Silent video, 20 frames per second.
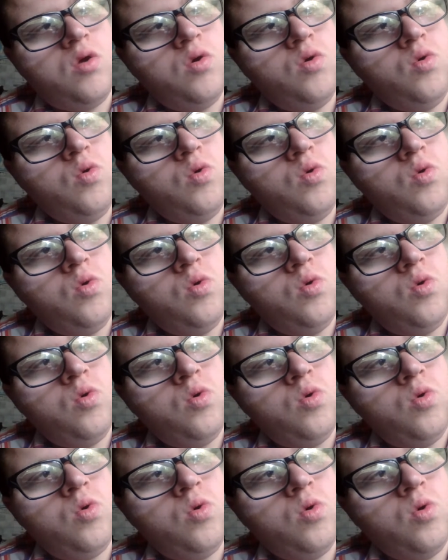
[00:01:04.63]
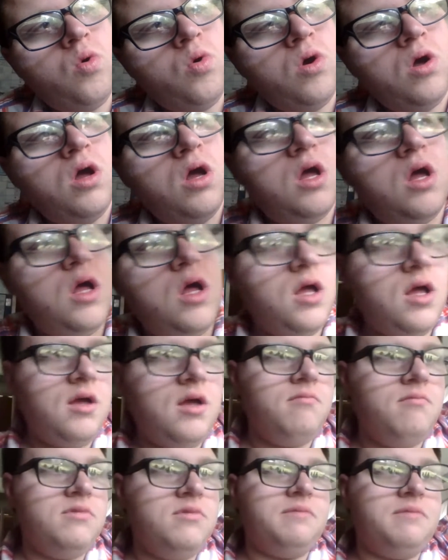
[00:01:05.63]
Ooh.
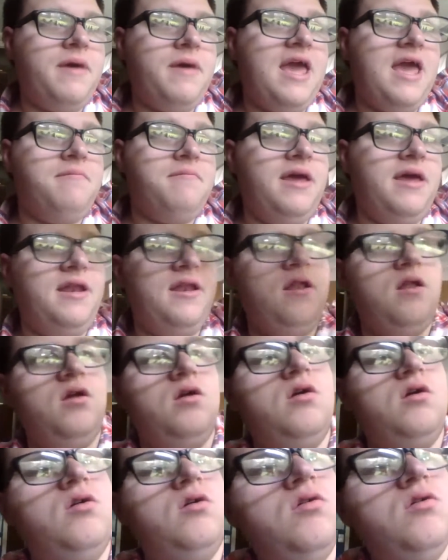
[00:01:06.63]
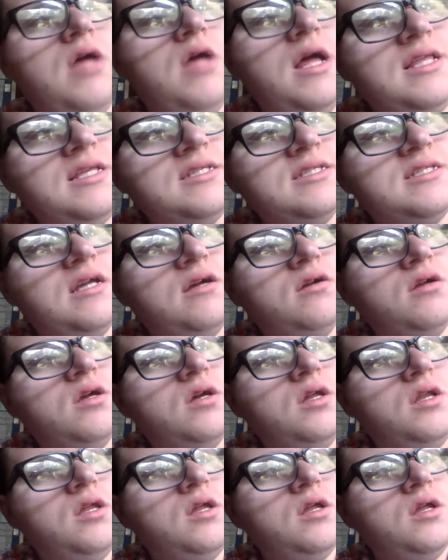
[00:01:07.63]
Missed a payment. Ooh, that doesn't sound
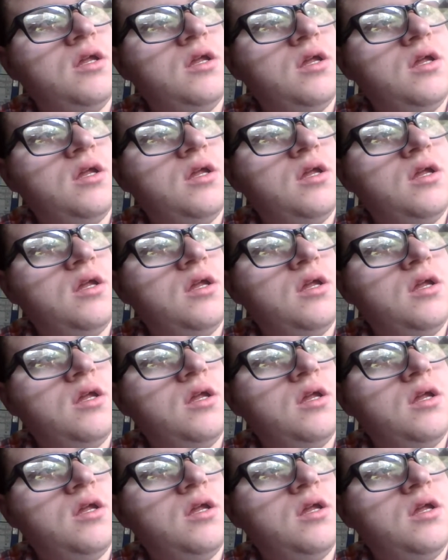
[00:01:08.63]
good.